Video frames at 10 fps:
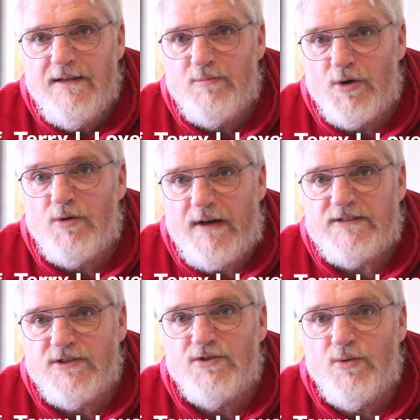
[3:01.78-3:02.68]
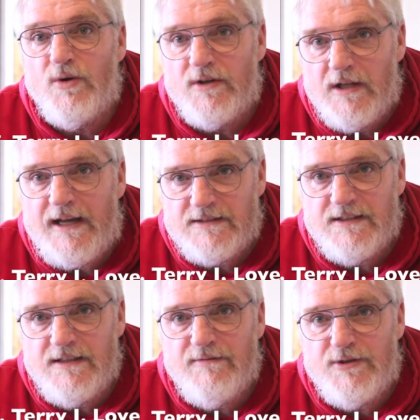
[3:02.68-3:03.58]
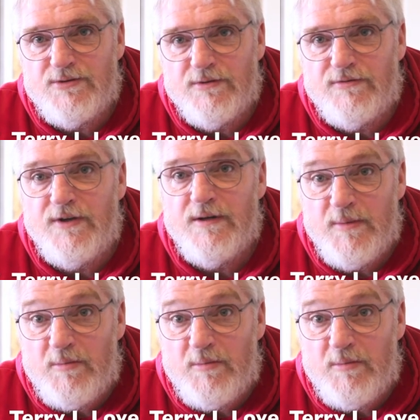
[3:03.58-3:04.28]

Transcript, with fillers: Progressing toward less individual freedom